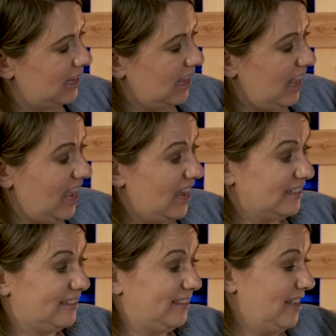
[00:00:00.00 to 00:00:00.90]

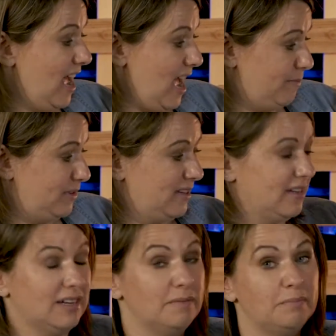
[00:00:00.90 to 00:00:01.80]
except
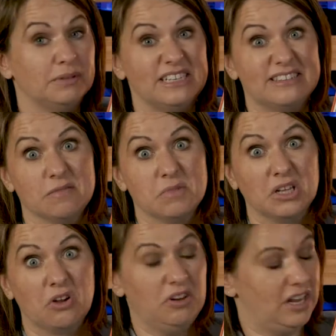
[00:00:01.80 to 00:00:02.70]
Blitzer
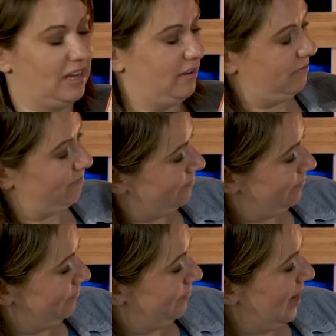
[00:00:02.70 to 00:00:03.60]
Maloney.
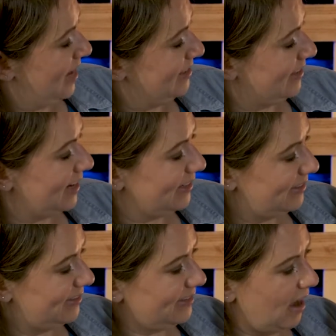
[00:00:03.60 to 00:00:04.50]
He's getting
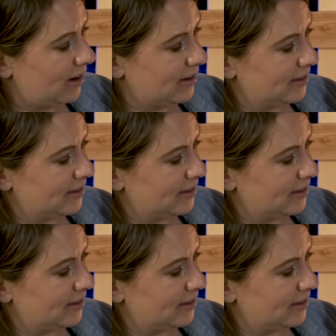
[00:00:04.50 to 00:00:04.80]
stuck.